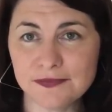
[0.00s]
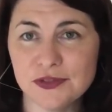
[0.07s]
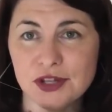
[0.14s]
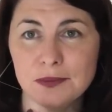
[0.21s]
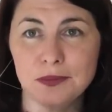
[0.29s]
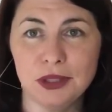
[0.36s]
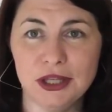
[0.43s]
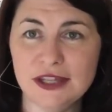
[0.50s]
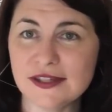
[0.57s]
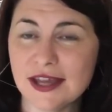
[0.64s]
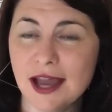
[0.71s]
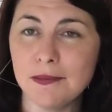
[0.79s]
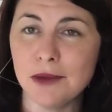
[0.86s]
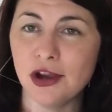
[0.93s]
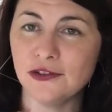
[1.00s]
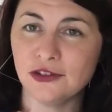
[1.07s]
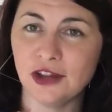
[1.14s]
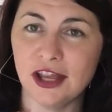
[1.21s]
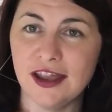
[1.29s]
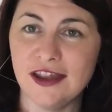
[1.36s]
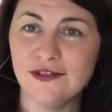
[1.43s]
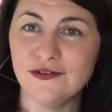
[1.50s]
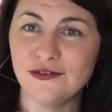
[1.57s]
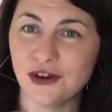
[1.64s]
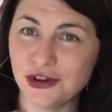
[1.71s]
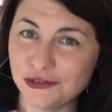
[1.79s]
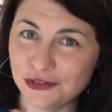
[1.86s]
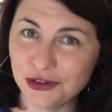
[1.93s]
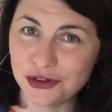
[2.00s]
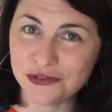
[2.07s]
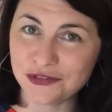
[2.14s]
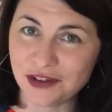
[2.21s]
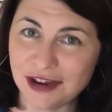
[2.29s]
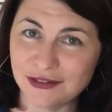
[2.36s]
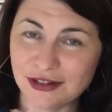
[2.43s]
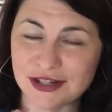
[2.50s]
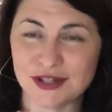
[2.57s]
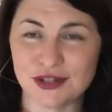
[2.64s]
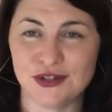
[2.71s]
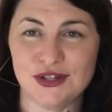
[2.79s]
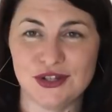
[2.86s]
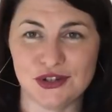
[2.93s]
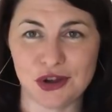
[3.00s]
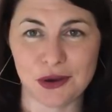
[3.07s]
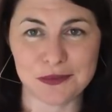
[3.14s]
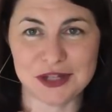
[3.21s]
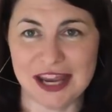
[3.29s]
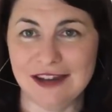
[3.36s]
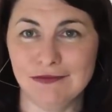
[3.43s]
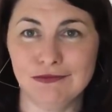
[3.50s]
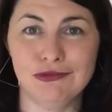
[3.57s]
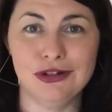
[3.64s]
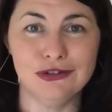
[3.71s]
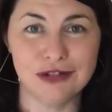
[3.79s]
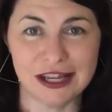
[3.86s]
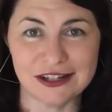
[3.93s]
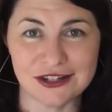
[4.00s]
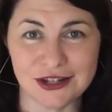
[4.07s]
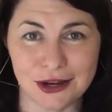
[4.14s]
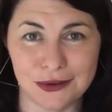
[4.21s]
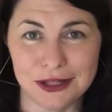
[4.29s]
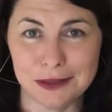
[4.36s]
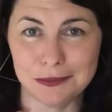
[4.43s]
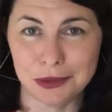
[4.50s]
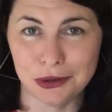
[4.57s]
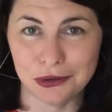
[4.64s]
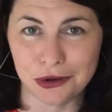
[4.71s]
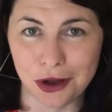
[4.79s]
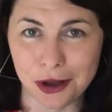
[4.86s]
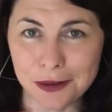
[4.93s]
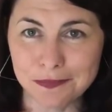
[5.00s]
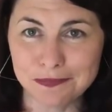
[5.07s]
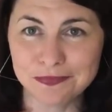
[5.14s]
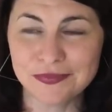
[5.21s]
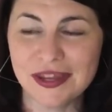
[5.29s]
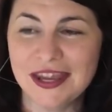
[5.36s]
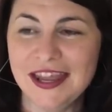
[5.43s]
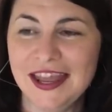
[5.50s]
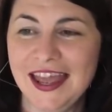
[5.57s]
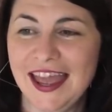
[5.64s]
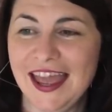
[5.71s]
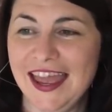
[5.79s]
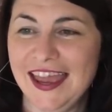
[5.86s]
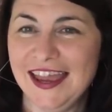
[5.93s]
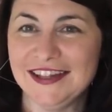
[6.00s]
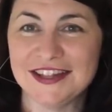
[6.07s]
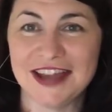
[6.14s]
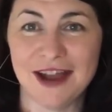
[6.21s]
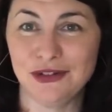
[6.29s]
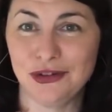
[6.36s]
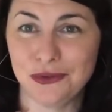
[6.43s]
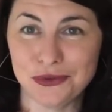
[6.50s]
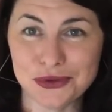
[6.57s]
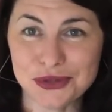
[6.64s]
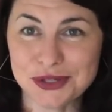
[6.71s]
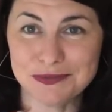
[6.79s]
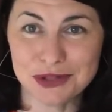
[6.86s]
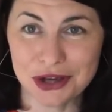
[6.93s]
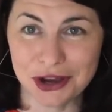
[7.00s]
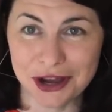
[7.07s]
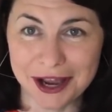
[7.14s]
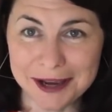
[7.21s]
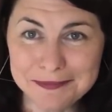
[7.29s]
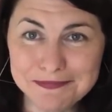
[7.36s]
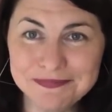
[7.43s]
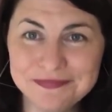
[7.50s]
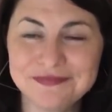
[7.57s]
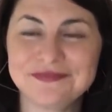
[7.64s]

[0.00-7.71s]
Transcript: So please come over and vote for your favorites because the top 10 will get to go in a blog hop and have an awesome time.